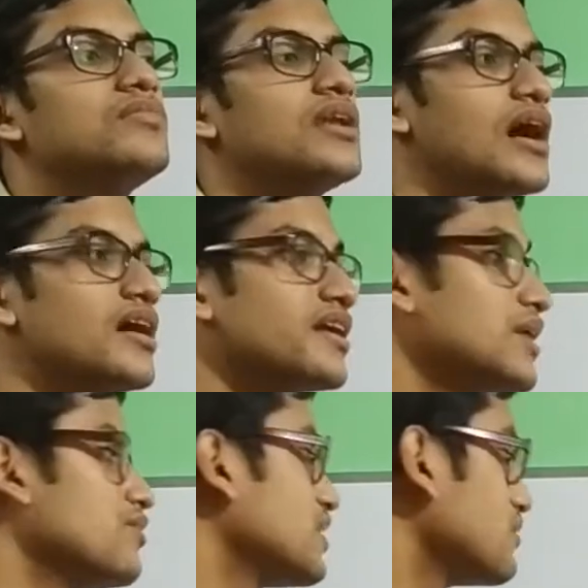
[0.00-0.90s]
learn
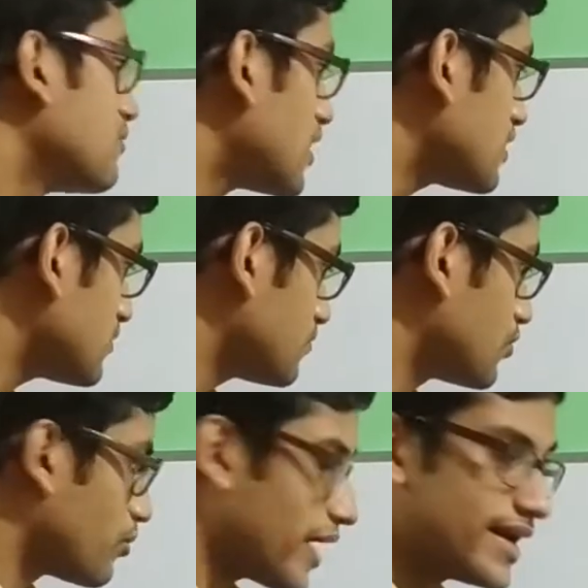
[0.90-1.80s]
Qt, but
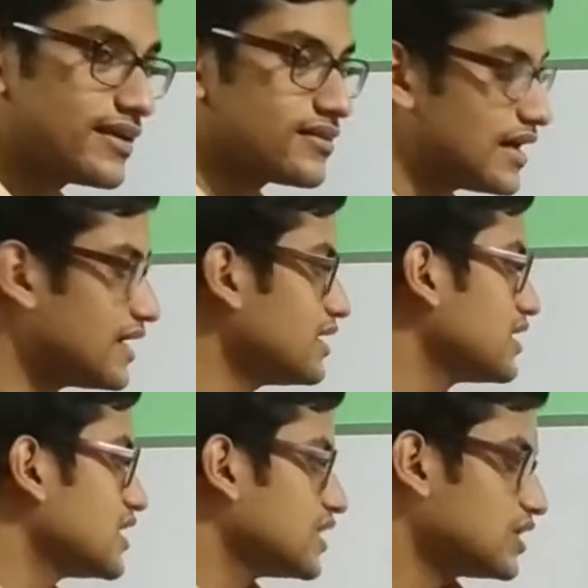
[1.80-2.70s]
provided that
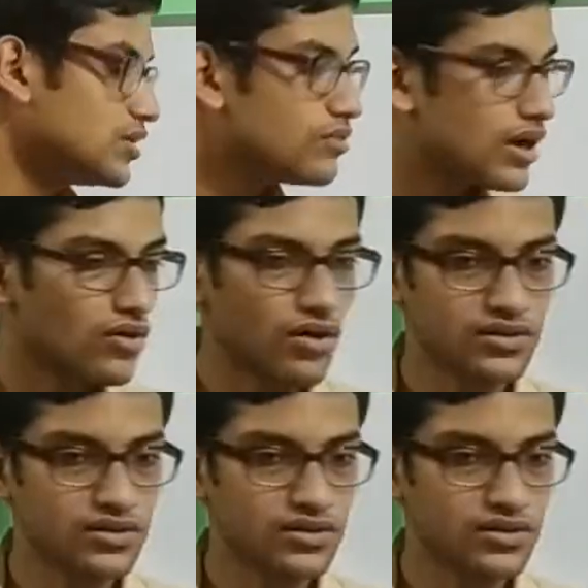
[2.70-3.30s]
you are